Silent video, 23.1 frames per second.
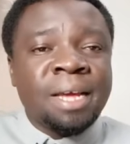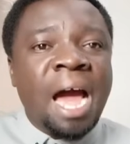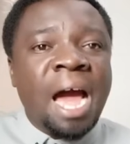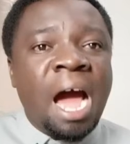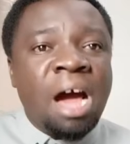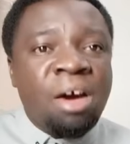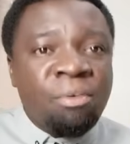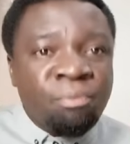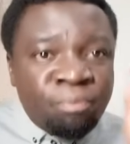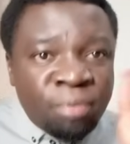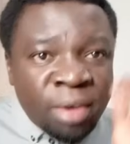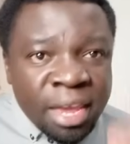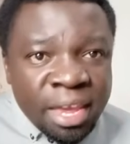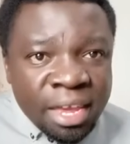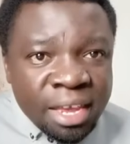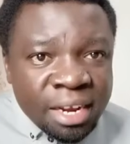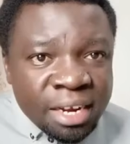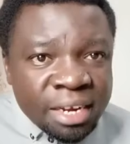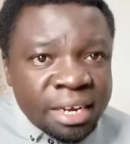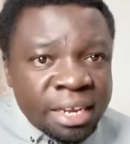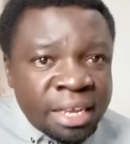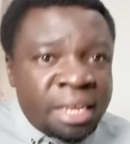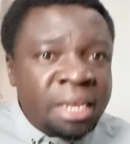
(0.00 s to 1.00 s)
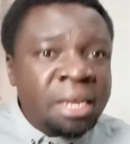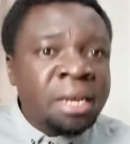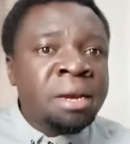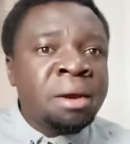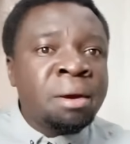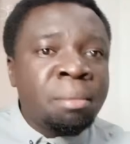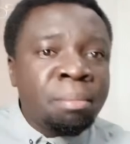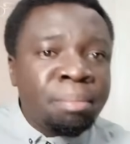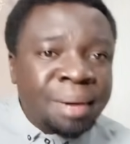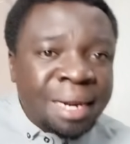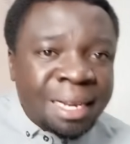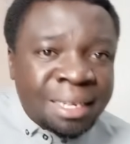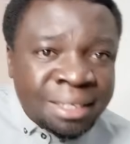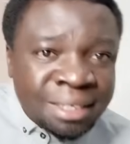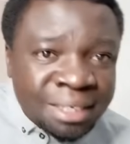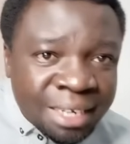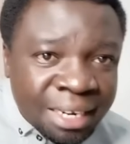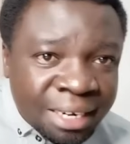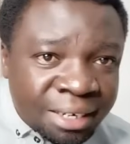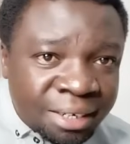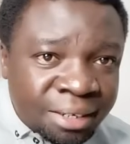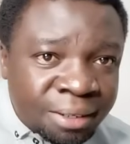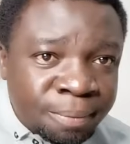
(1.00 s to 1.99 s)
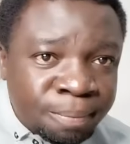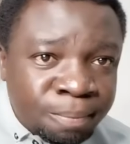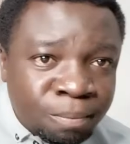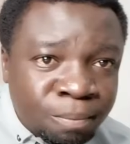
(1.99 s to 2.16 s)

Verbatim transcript: A failed president.